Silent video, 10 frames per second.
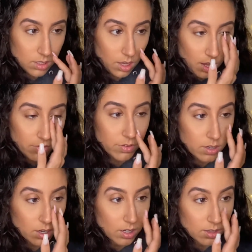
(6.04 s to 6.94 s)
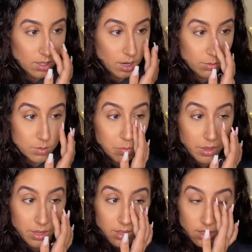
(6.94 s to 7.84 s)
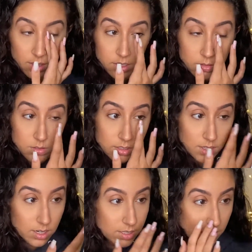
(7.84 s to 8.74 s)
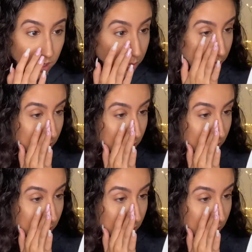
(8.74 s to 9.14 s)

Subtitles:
I forgot that I was baking this whole entire time.